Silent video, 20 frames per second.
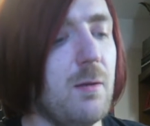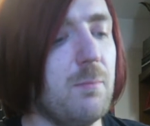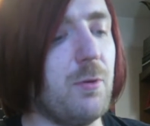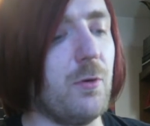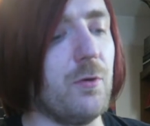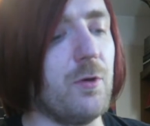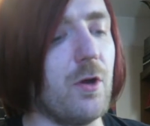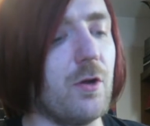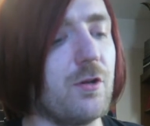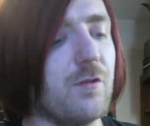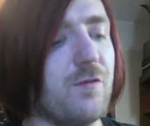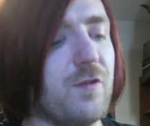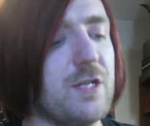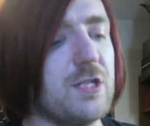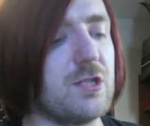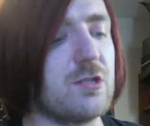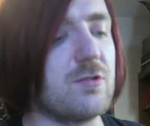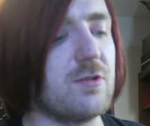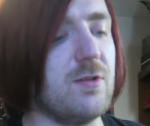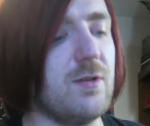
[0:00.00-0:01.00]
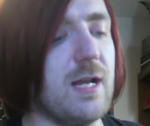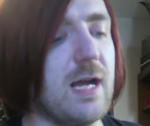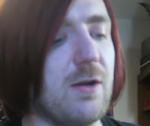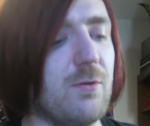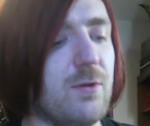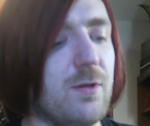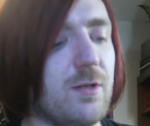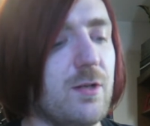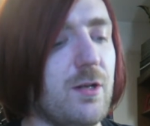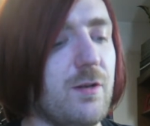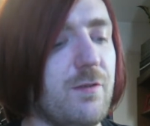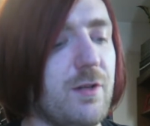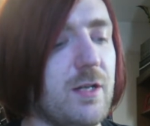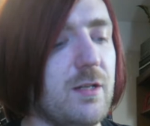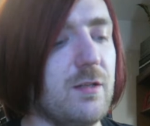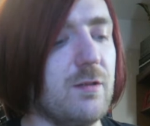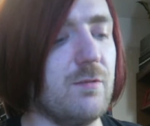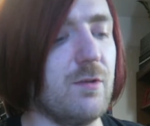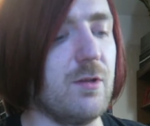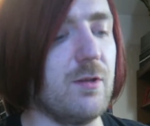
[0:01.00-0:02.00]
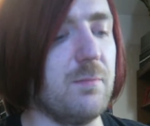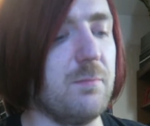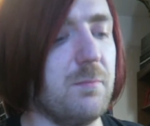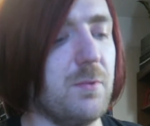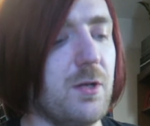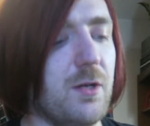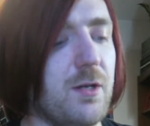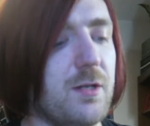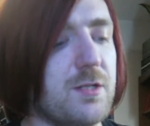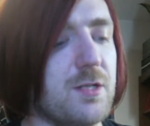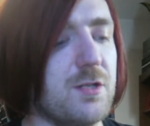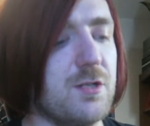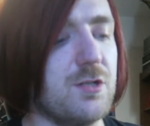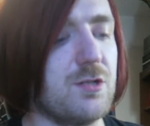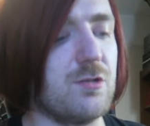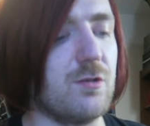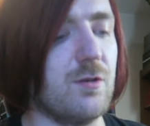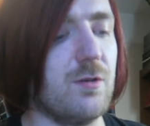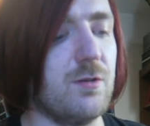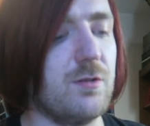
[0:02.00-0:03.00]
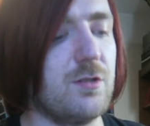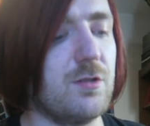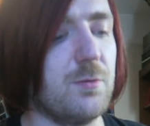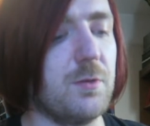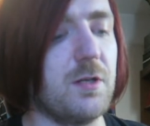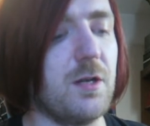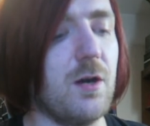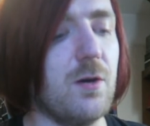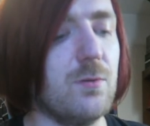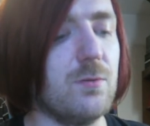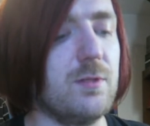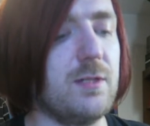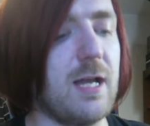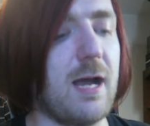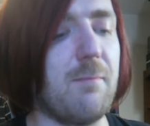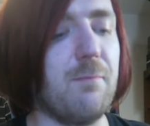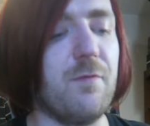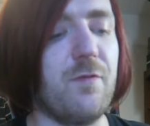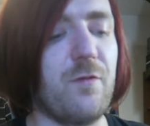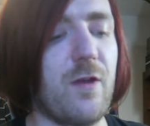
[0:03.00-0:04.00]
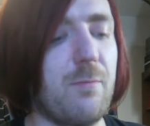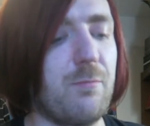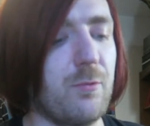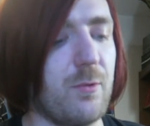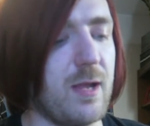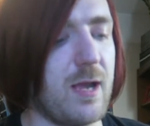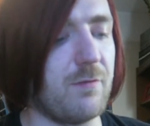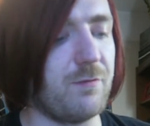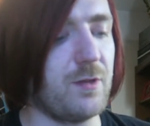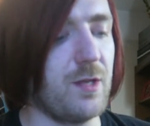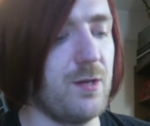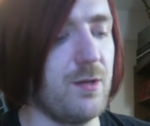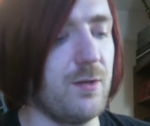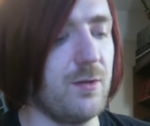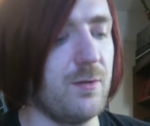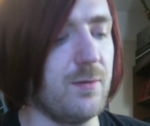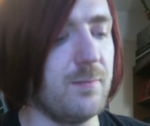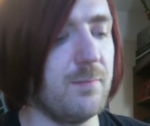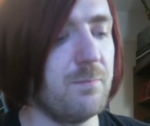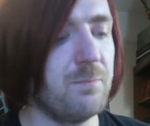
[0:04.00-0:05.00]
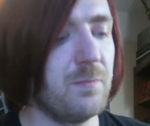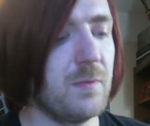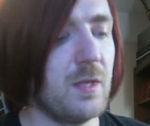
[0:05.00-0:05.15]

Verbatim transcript: Pornography strewn out and covered in the room, curtains drawn to a cold damp February afternoon.